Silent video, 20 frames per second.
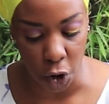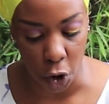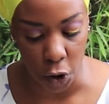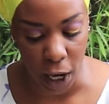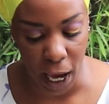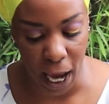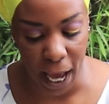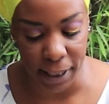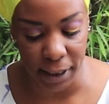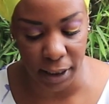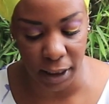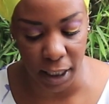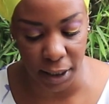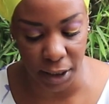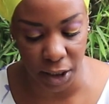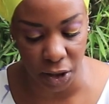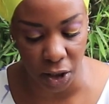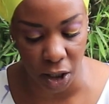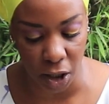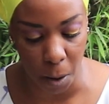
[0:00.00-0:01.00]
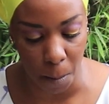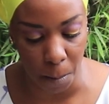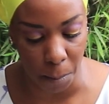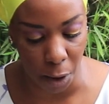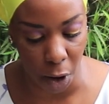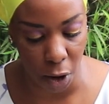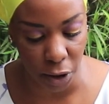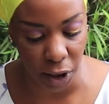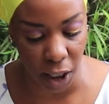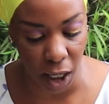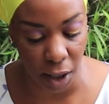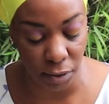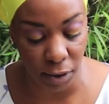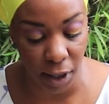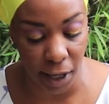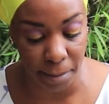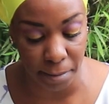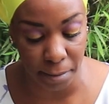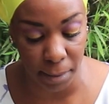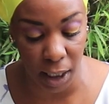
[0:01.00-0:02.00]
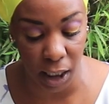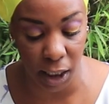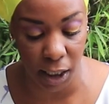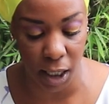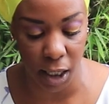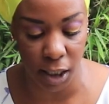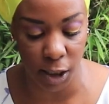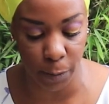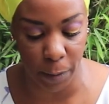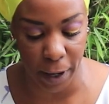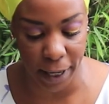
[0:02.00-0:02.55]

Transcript: on handsets that are bought in their millions